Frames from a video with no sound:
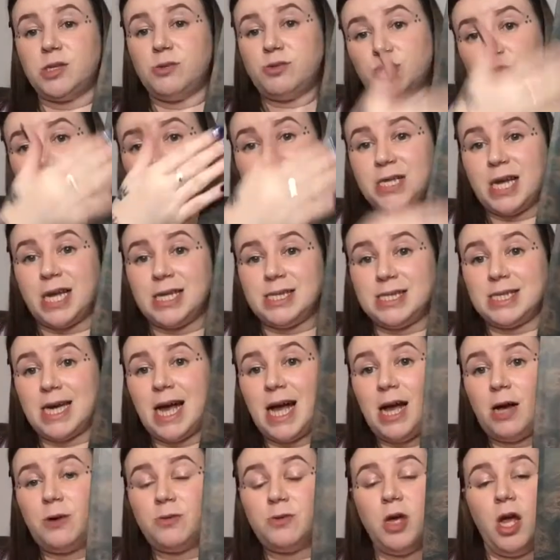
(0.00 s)
it's upside
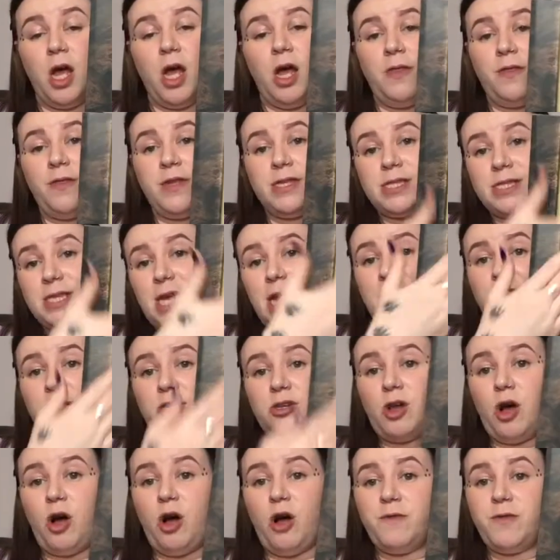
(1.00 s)
down, the second
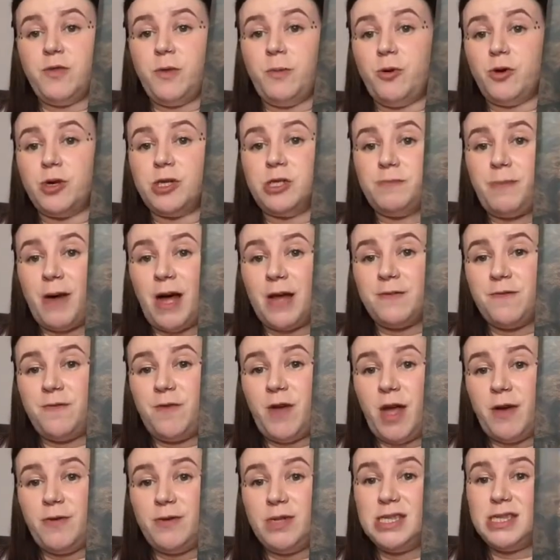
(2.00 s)
half of the book is Bad
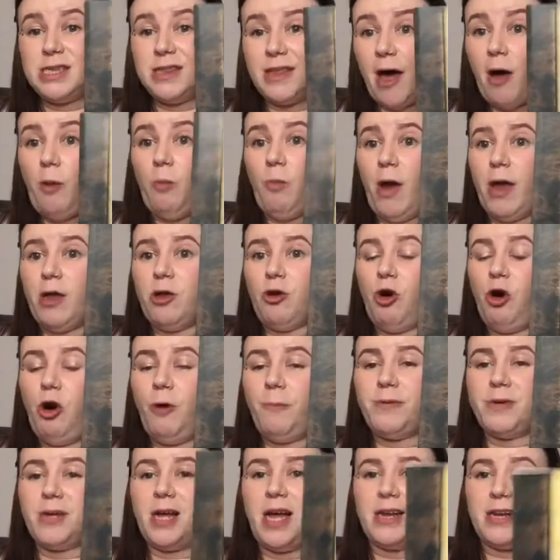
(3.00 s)
Fairies, that way
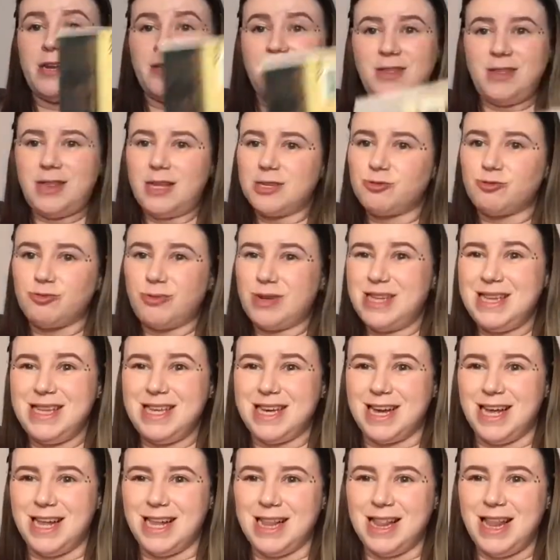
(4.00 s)
up, and I think that's really
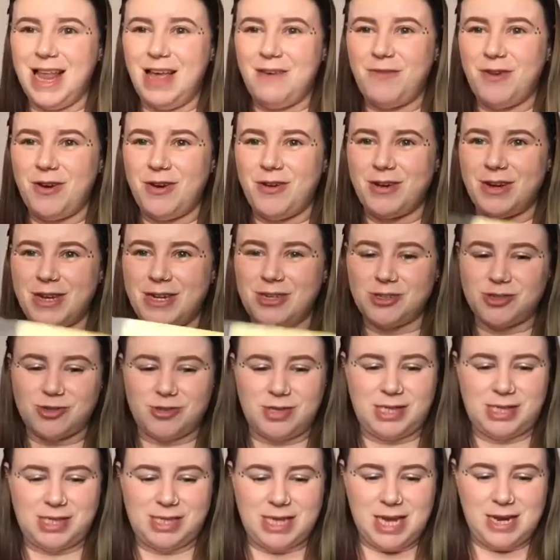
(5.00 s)
clever and
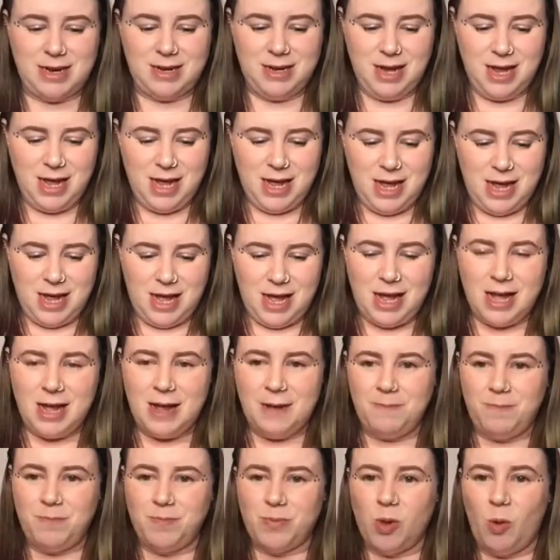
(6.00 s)
interesting
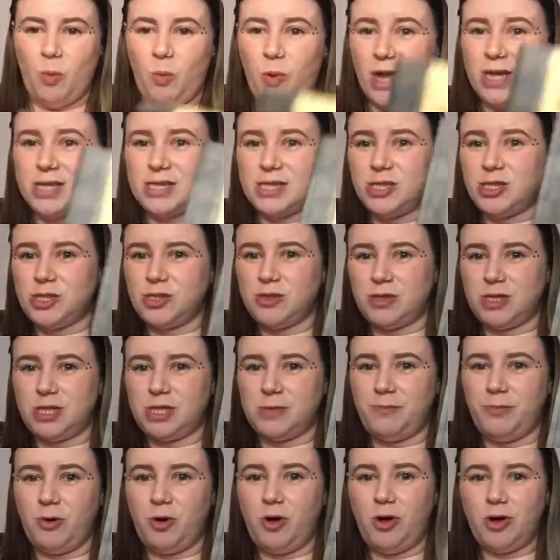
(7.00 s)
um, way to do this
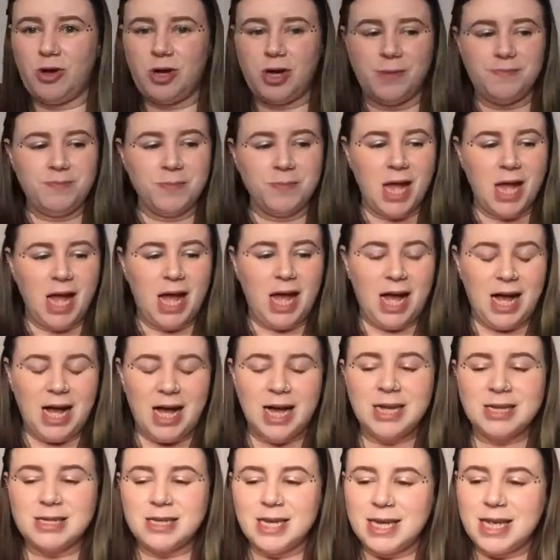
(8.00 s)
book.
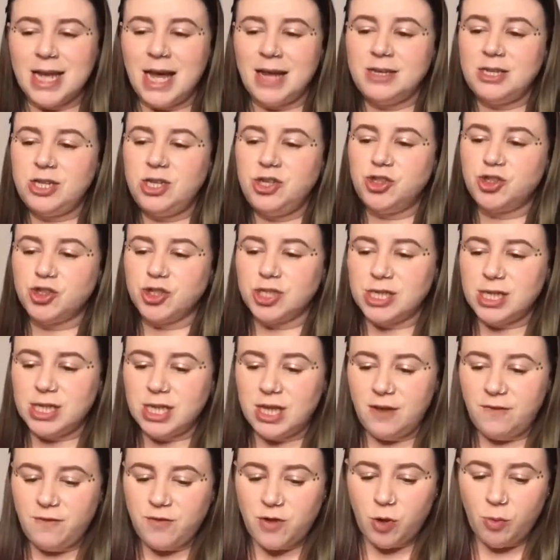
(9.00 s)
And again, he doesn't
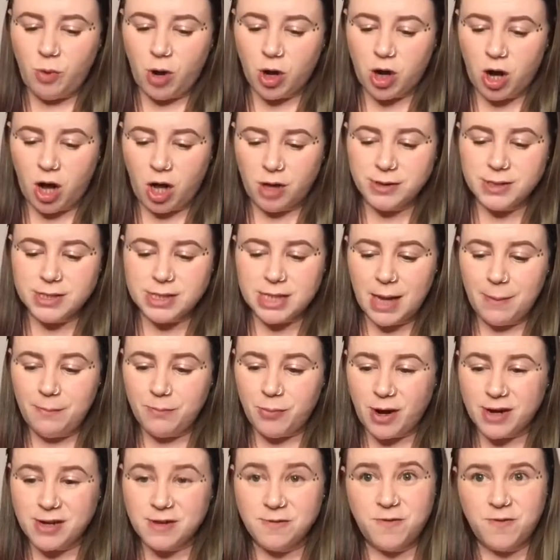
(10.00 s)
give you a content, but
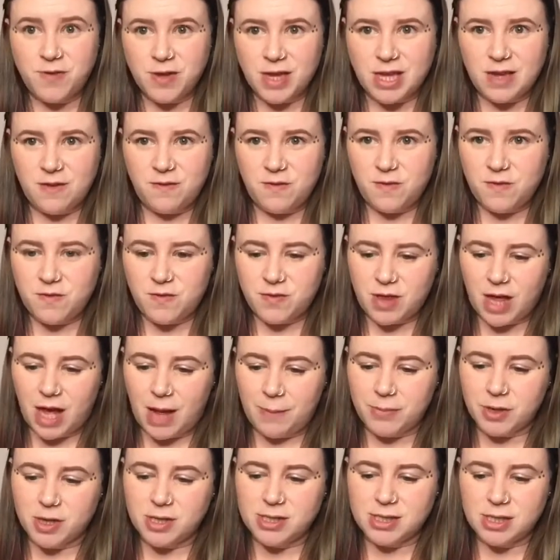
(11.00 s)
I can forgive him for that
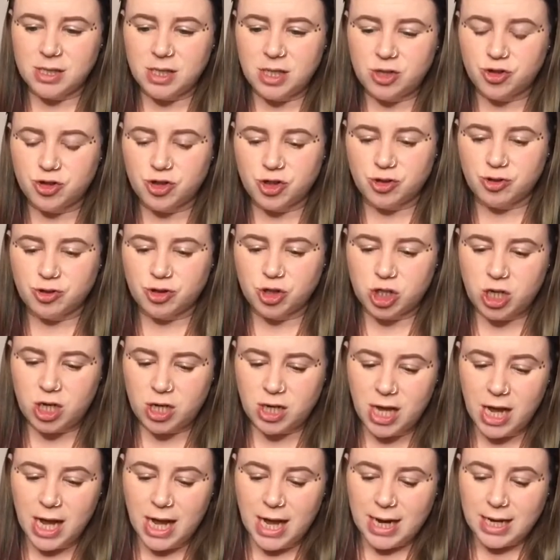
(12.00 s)
because in the introduction,
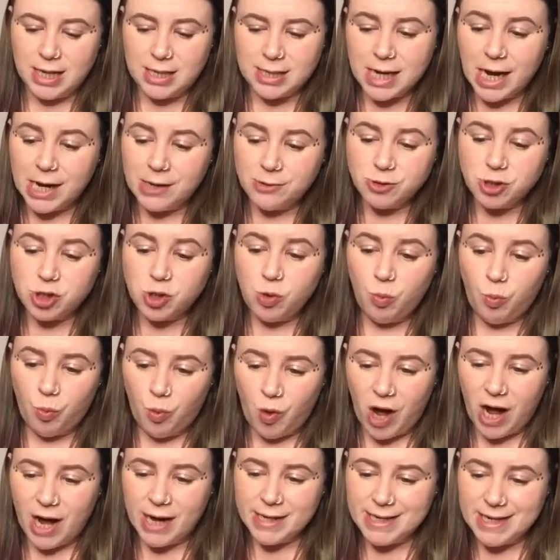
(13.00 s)
he tells you
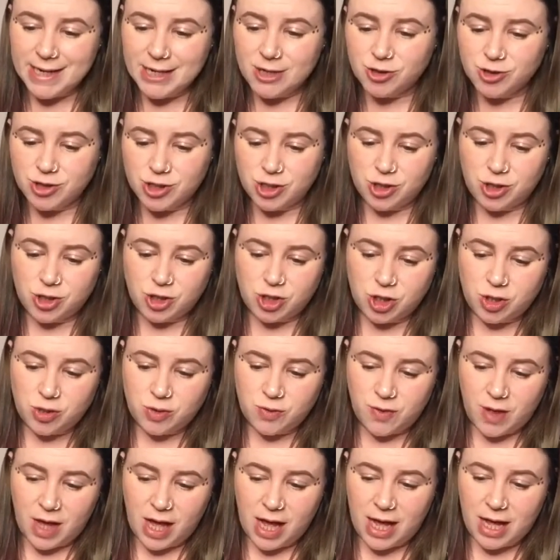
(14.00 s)
why he doesn't do
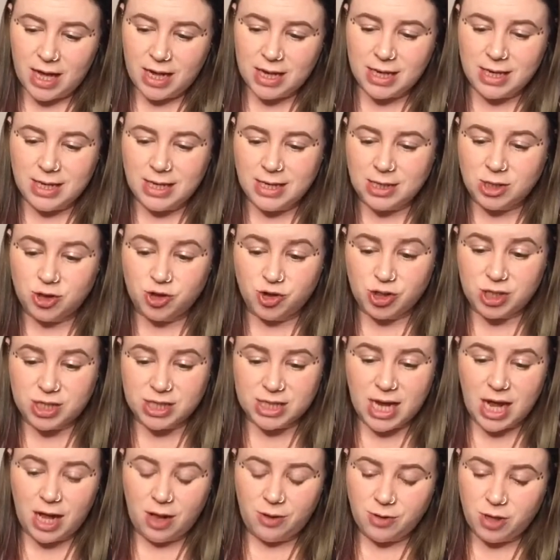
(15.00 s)
that and he does
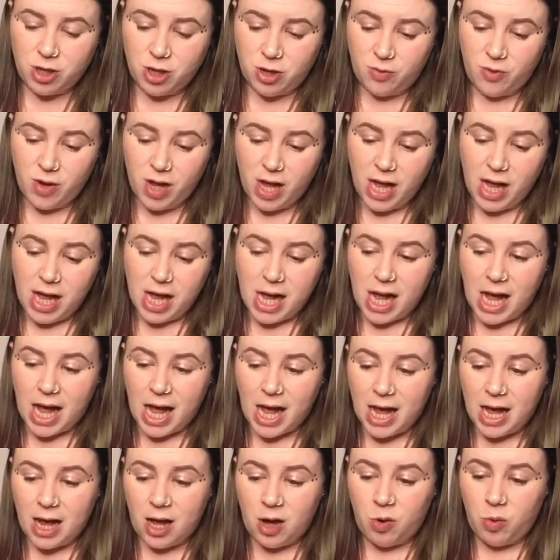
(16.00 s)
tell you
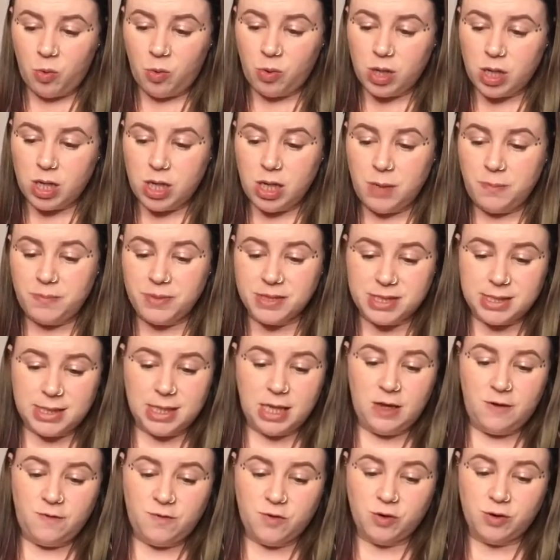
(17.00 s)
how he
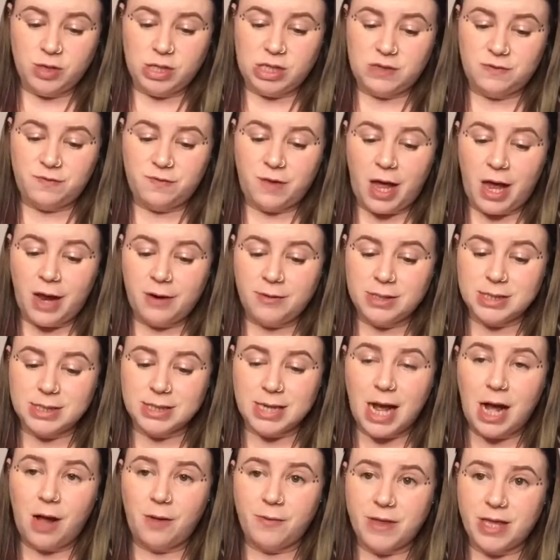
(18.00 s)
perceived all these fairies and
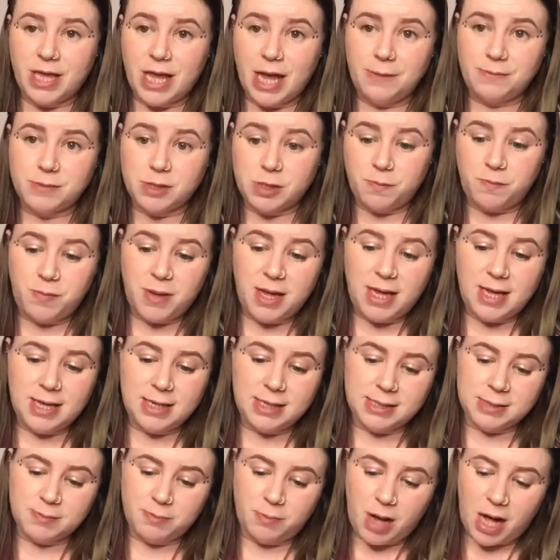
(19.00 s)
how they came to be in
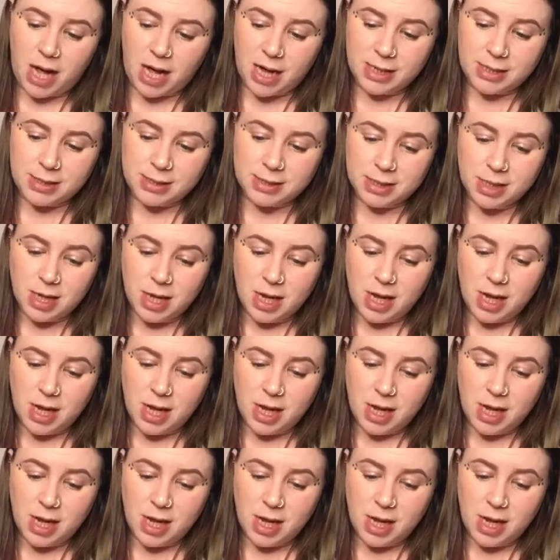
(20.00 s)
his mind.